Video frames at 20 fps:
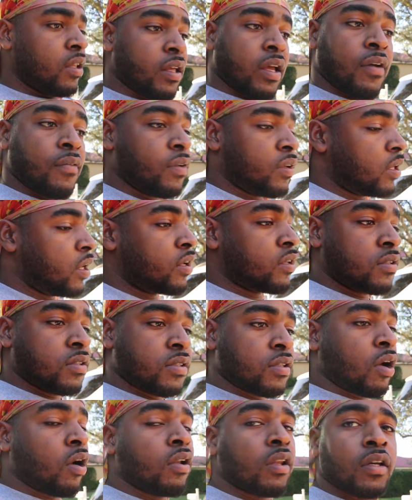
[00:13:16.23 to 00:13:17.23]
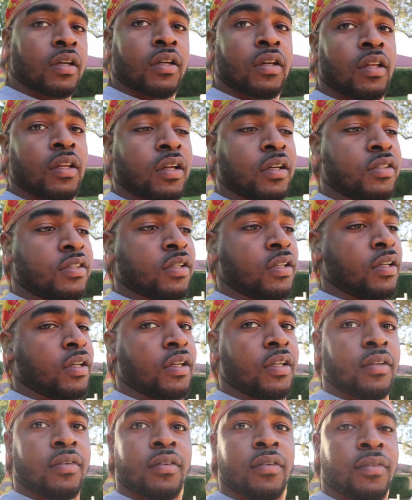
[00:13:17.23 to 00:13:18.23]
everything's solid. It looks
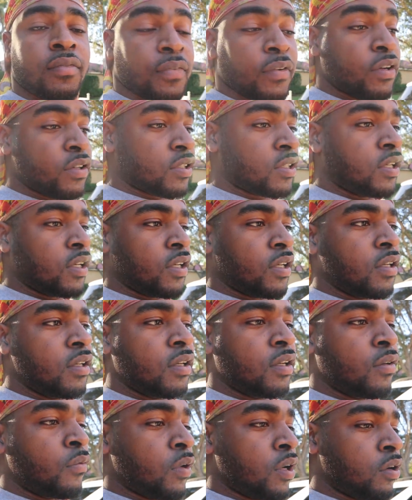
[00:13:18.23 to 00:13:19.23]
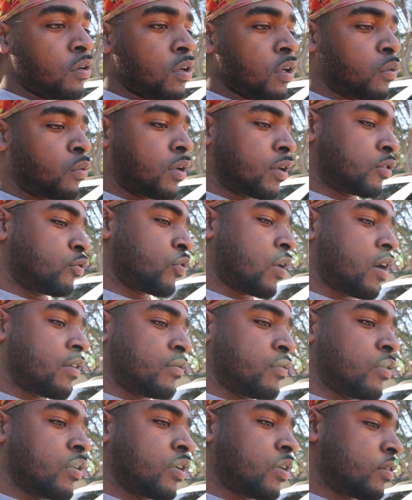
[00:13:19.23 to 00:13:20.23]
good, feels good. Went on a quick
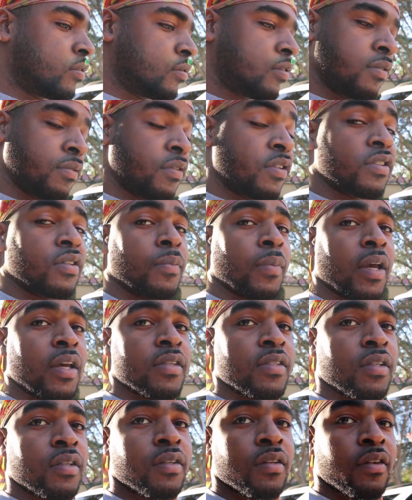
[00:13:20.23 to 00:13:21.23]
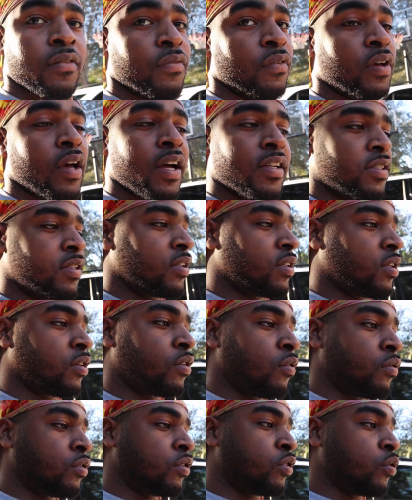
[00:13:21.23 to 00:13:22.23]
drive with it, feels amazing. If you guys need to
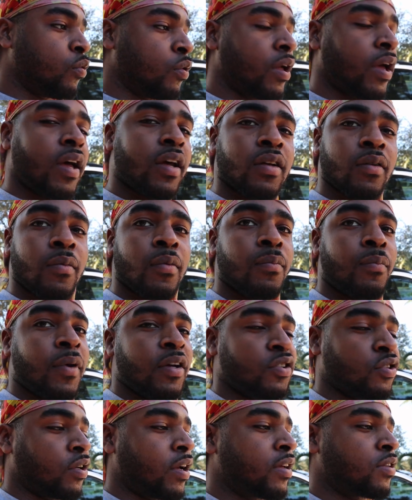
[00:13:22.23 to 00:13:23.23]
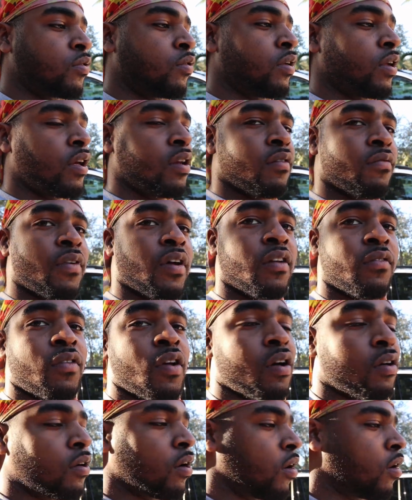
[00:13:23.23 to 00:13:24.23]
go do that, make sure you guys go to
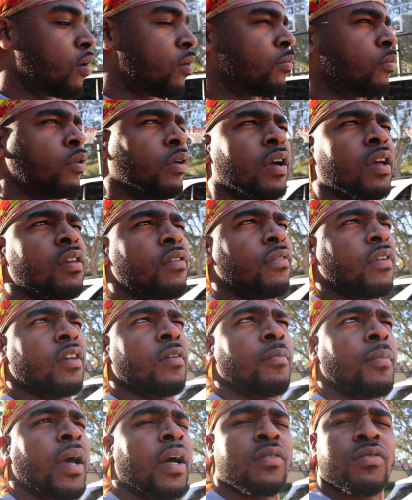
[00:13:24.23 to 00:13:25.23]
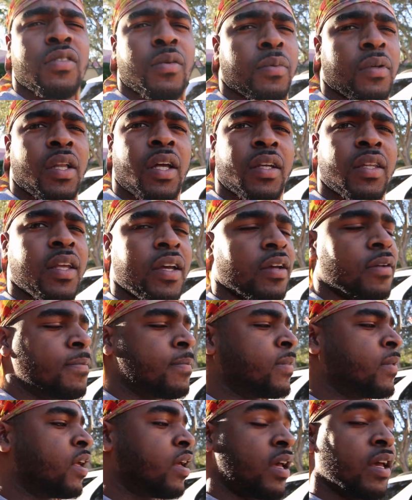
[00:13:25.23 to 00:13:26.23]
innovative.com or Innovative Mount, something like that,
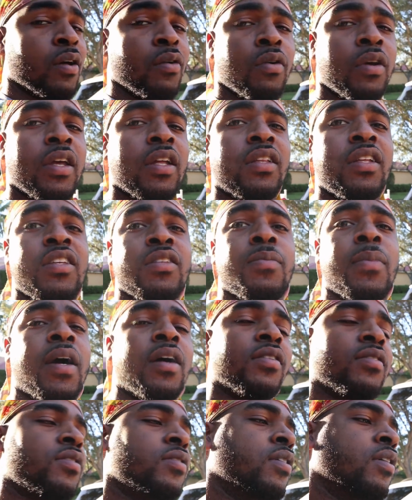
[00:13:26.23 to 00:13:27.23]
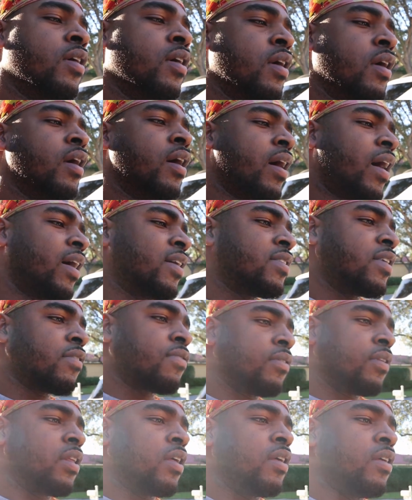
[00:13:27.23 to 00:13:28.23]
and go get these mounts. I
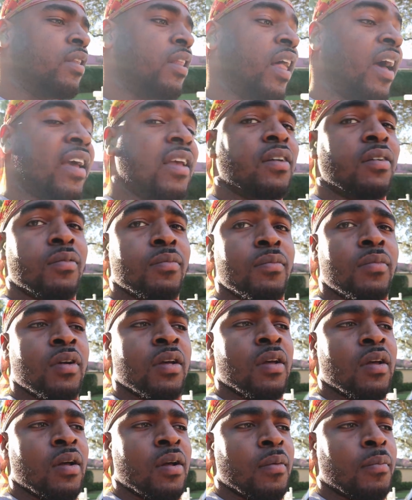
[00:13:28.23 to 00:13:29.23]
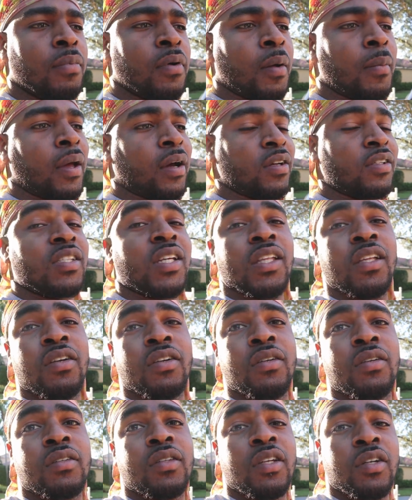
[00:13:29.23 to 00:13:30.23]
definitely like them, but I'm not gonna say
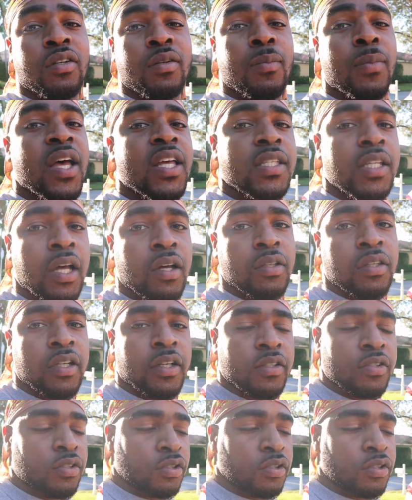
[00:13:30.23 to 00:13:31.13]
they're the best out there.